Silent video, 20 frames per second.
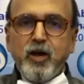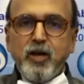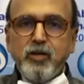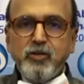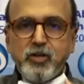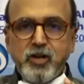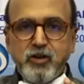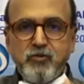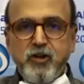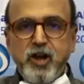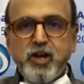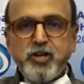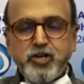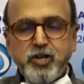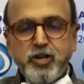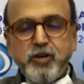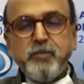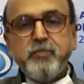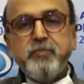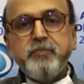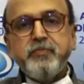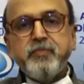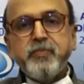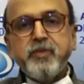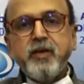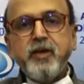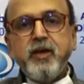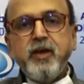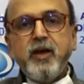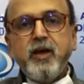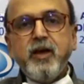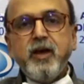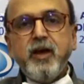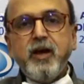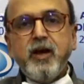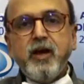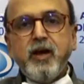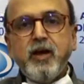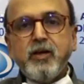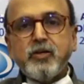generation,
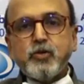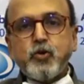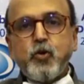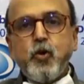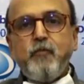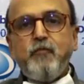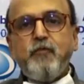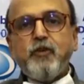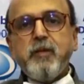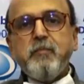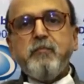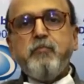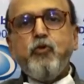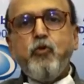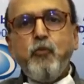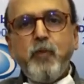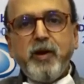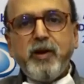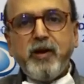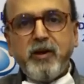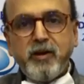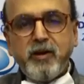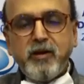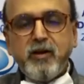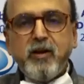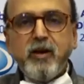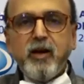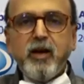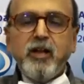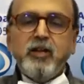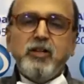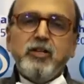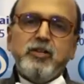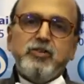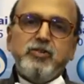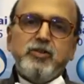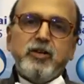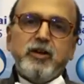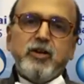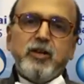scope for improvement in
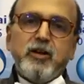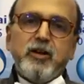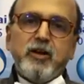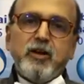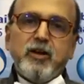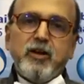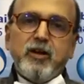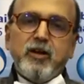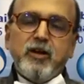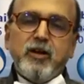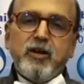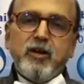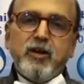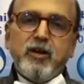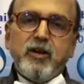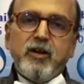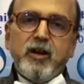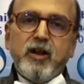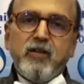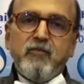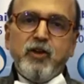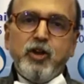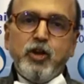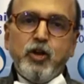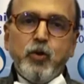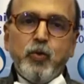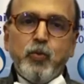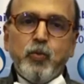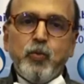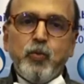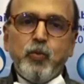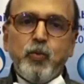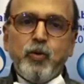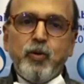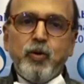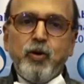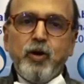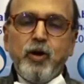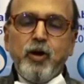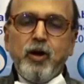the revenue
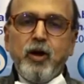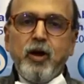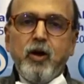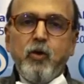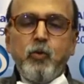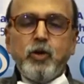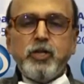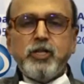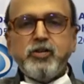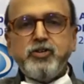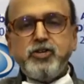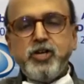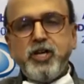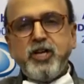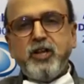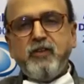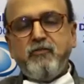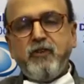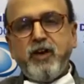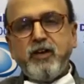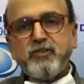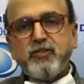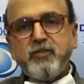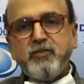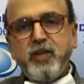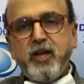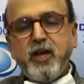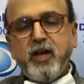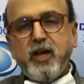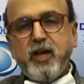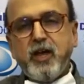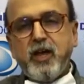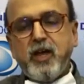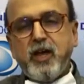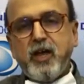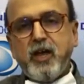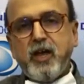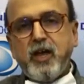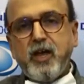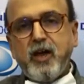with the changing face of the
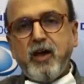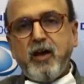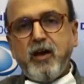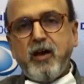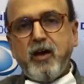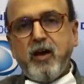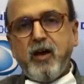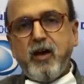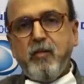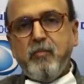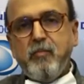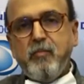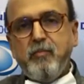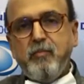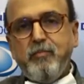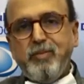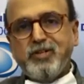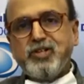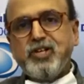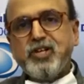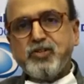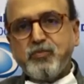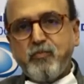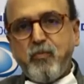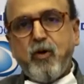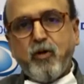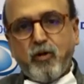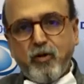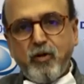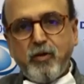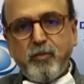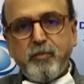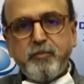business model?